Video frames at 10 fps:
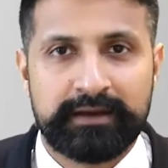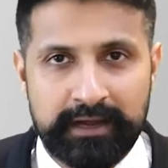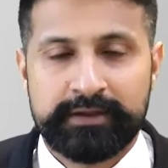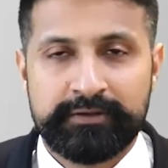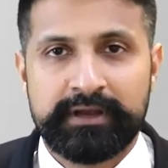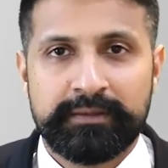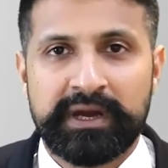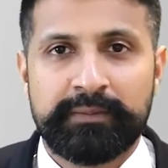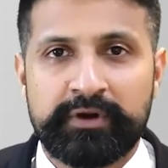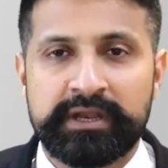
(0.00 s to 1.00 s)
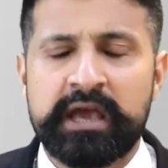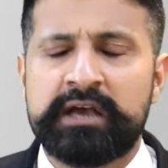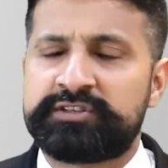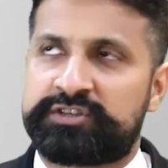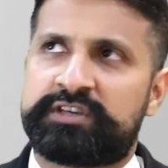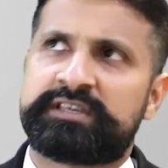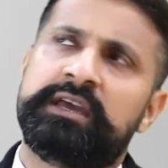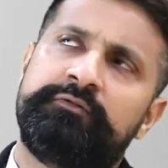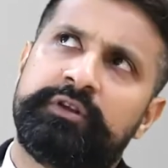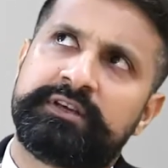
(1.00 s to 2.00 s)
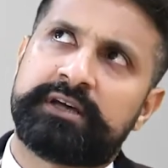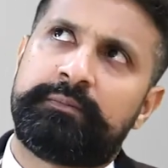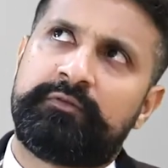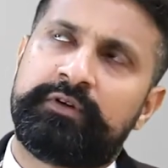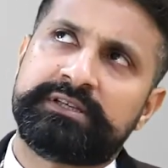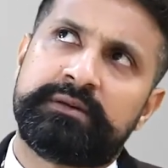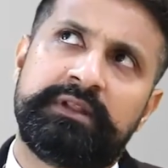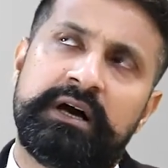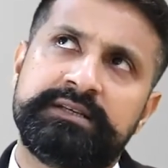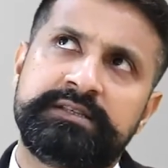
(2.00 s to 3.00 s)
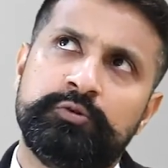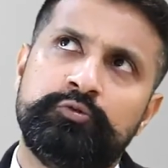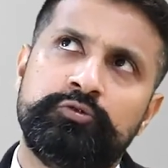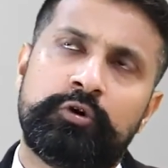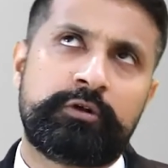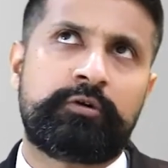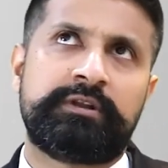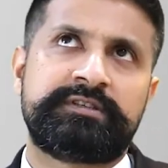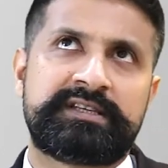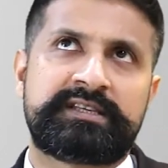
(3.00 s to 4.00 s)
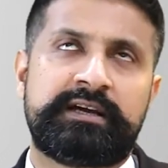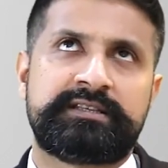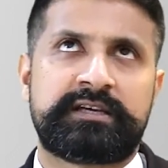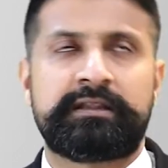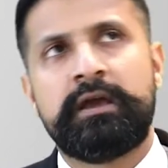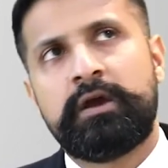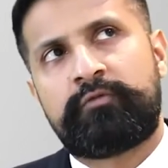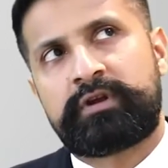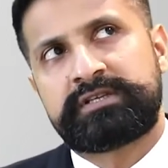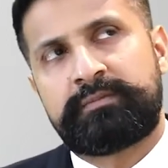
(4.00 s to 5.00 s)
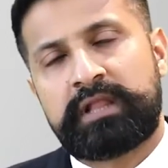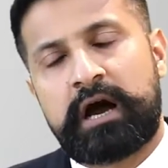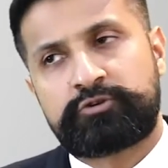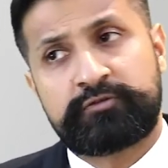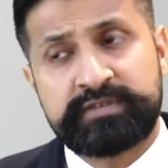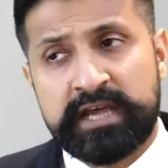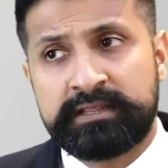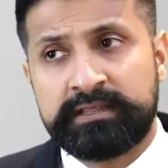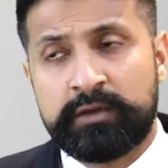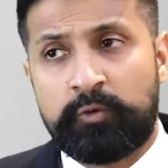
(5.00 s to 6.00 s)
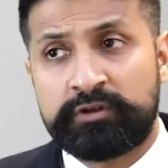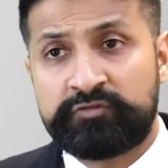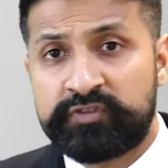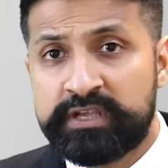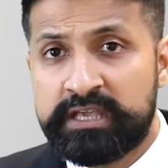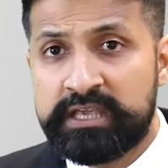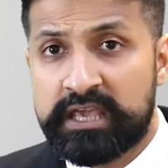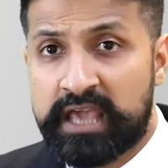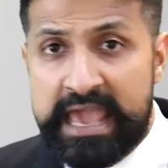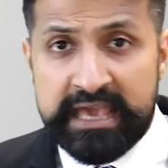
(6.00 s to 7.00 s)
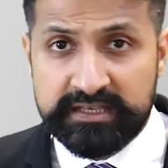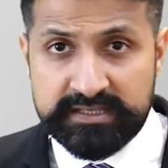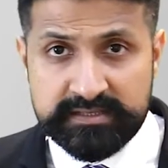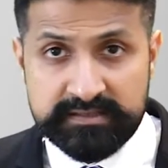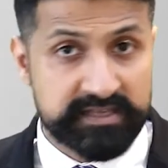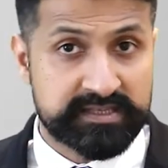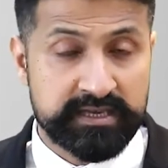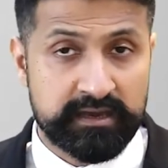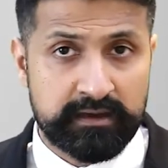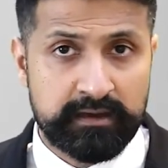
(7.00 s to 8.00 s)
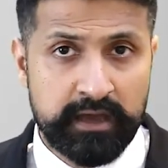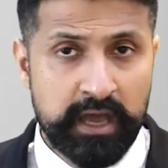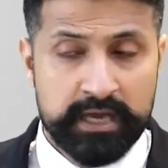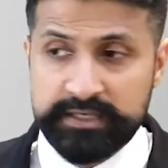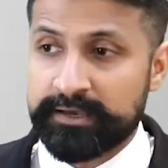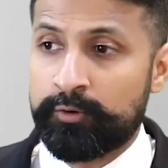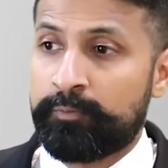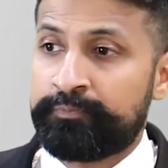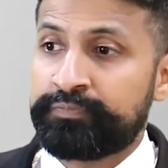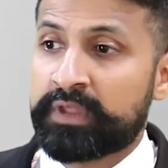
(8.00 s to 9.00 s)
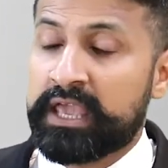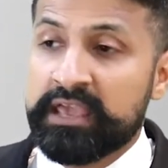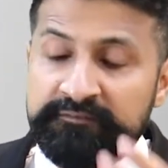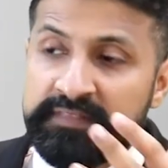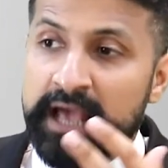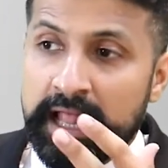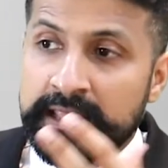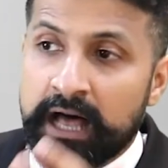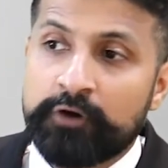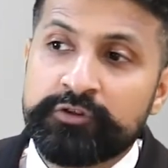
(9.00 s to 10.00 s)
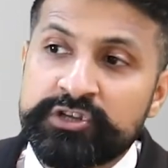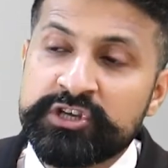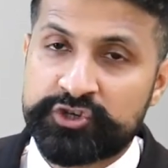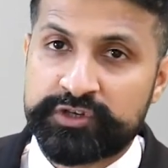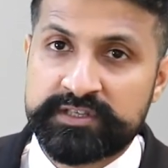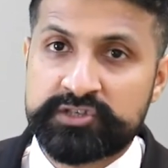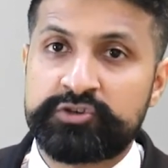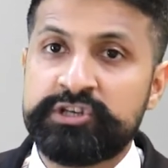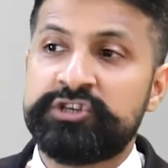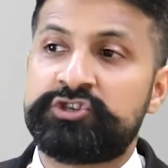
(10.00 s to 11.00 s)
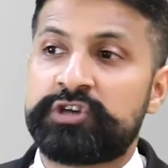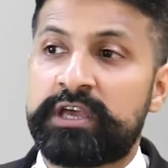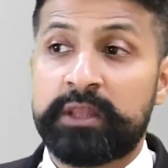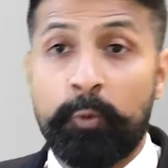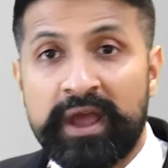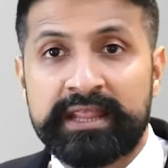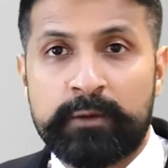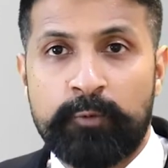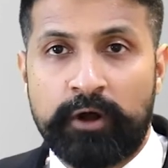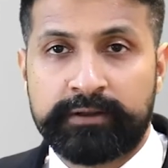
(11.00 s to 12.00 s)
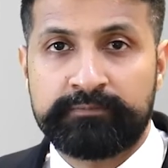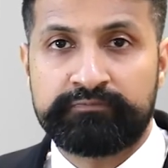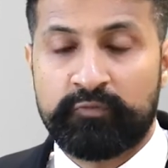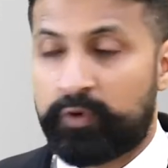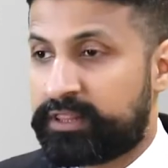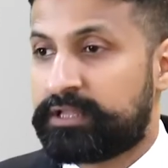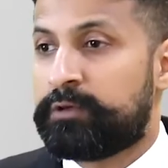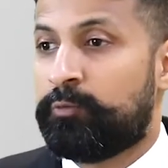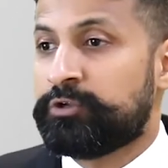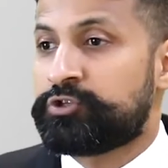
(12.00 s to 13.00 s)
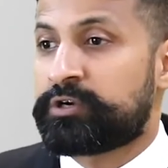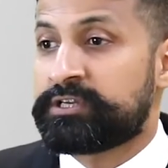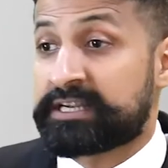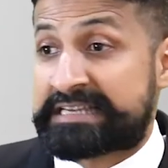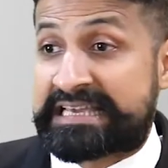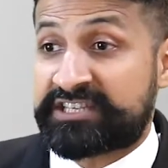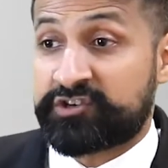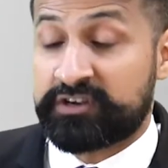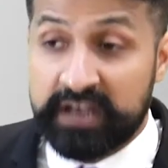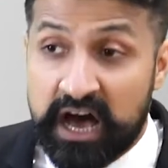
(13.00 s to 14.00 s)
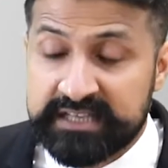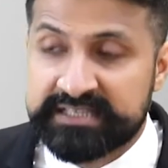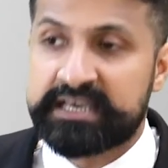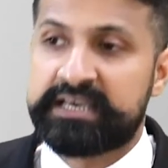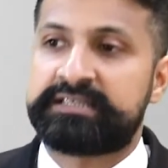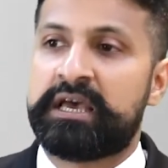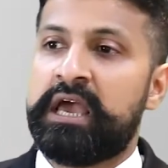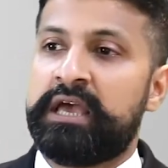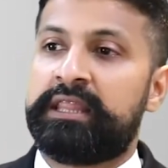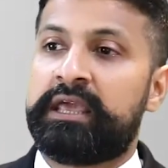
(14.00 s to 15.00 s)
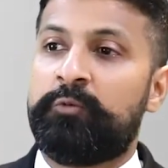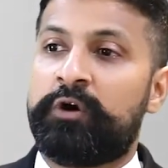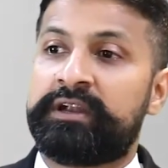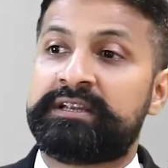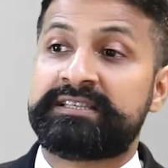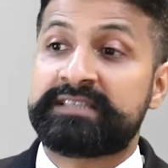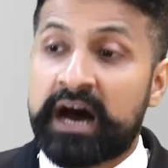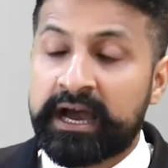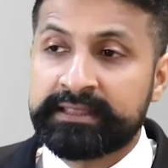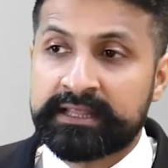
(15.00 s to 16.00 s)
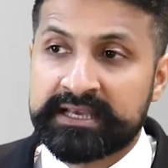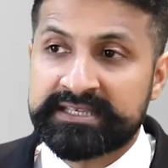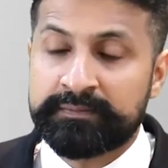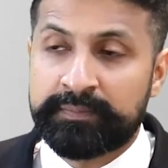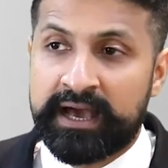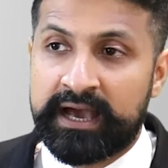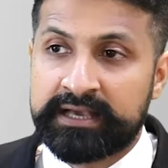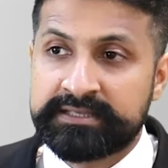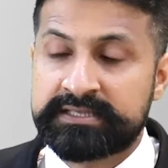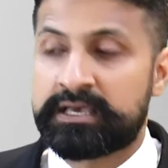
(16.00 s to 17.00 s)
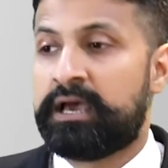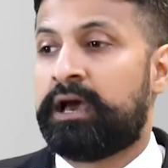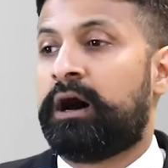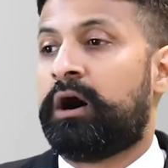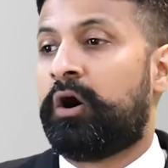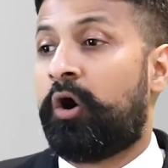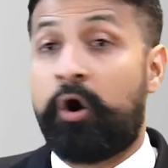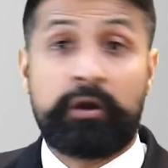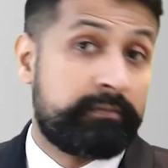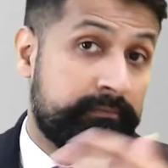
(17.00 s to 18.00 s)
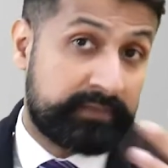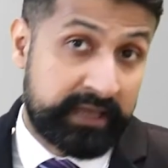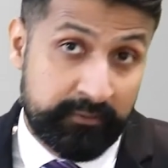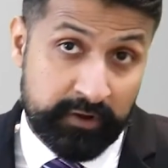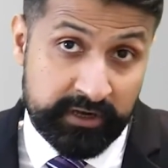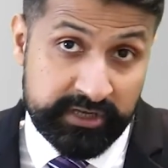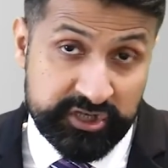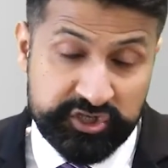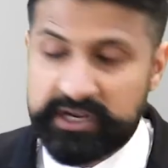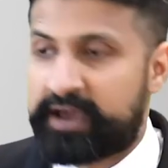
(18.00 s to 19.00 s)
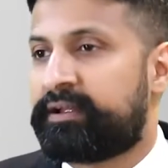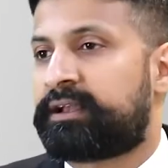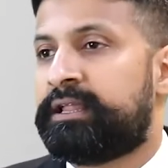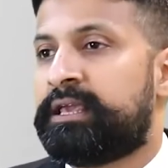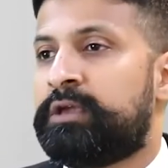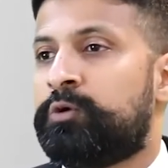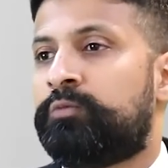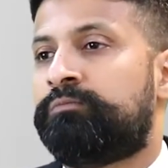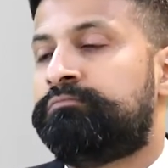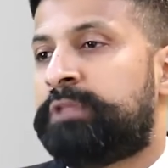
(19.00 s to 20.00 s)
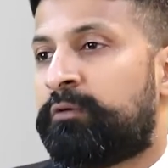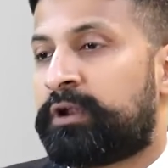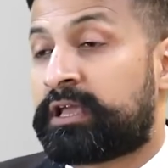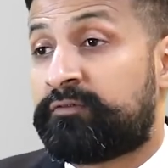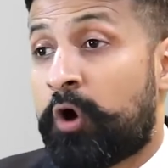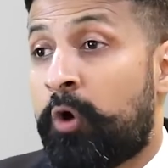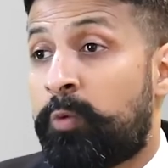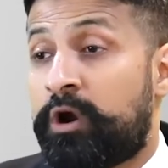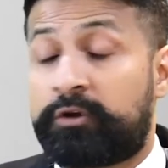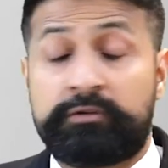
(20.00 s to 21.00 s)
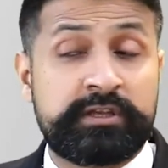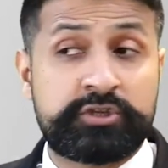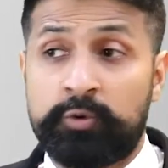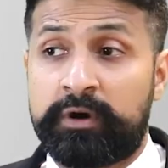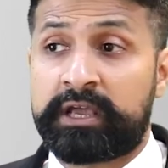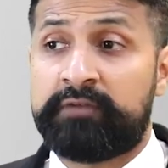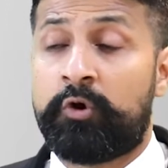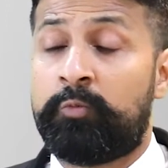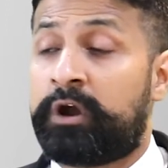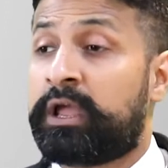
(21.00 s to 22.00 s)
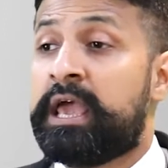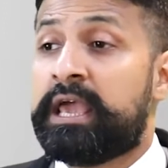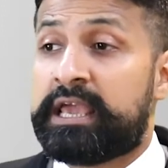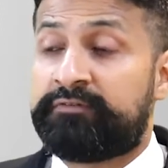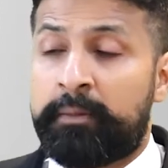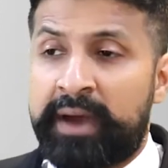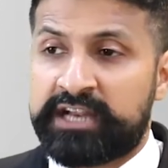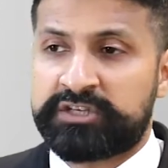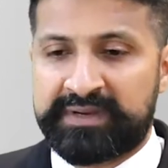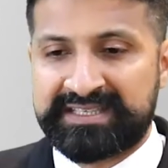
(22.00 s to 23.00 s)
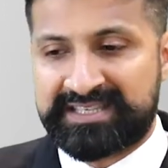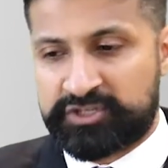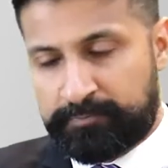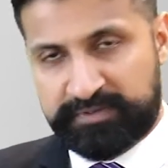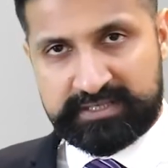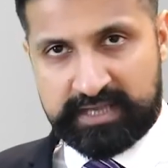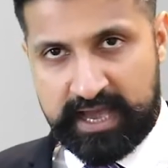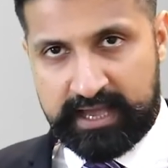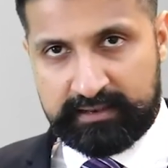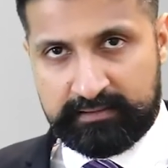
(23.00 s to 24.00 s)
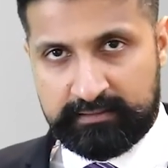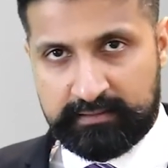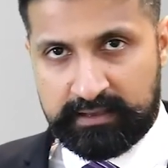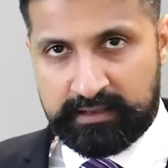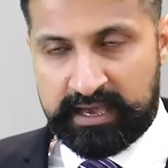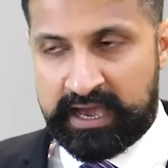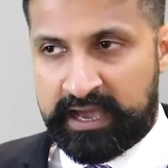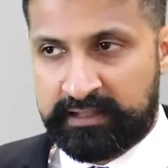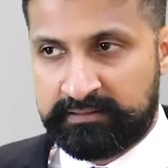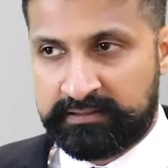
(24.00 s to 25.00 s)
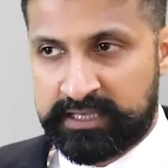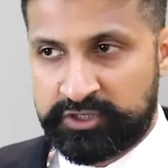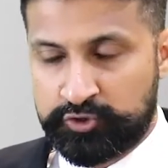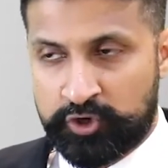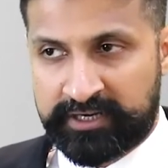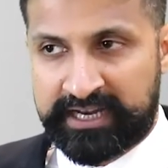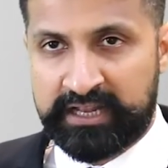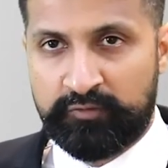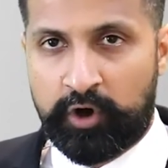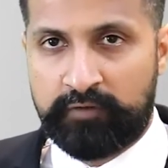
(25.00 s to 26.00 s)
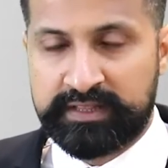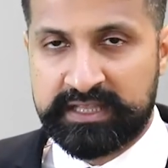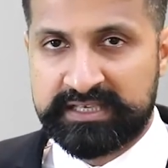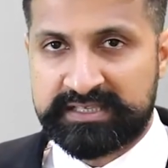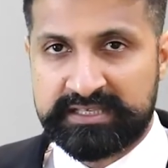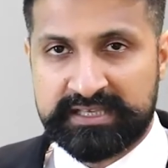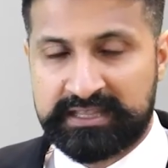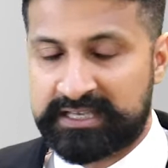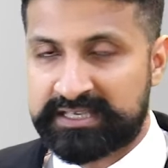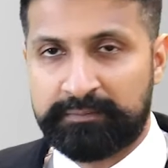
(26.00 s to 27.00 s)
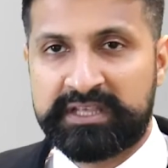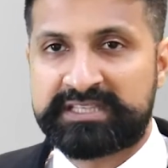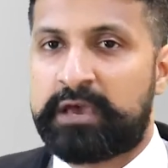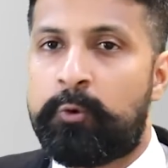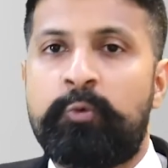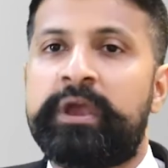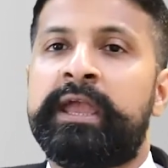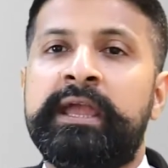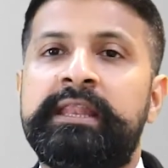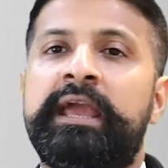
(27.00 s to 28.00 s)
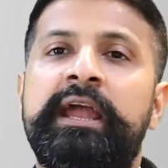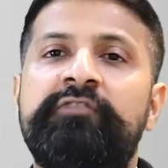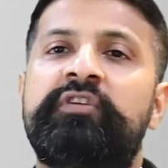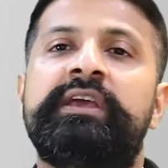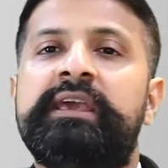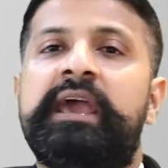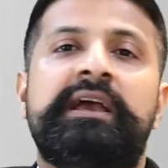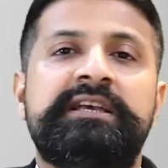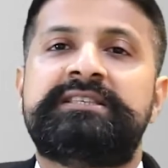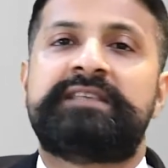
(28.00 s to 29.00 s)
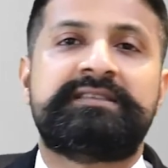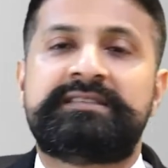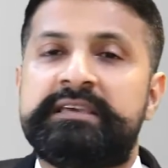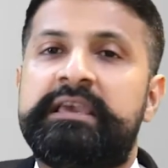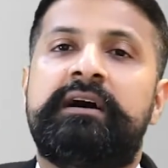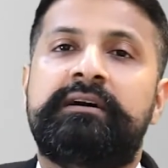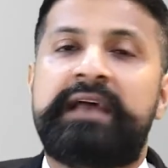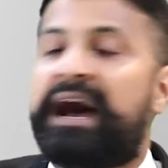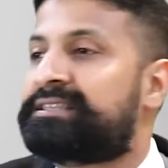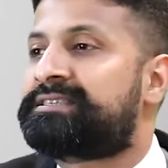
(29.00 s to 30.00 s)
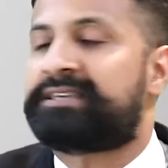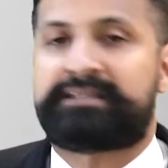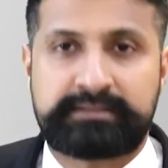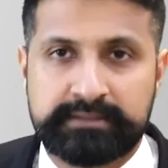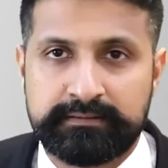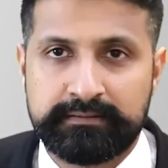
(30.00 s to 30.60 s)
Are you getting my point? Such as, I give you an example. For example, a school or a college decides that, for example, out of 10, they want 3 A's this year. So if they allow the teachers to teach in the way they want, whether they want to conduct extra classes, they want to design lesson plans, or they want to teach directly, they want to give homework or they don't want to give homework, if the management stops at hand and they do not get involved in these things and they simply say, we need 3 A's this year, that's it.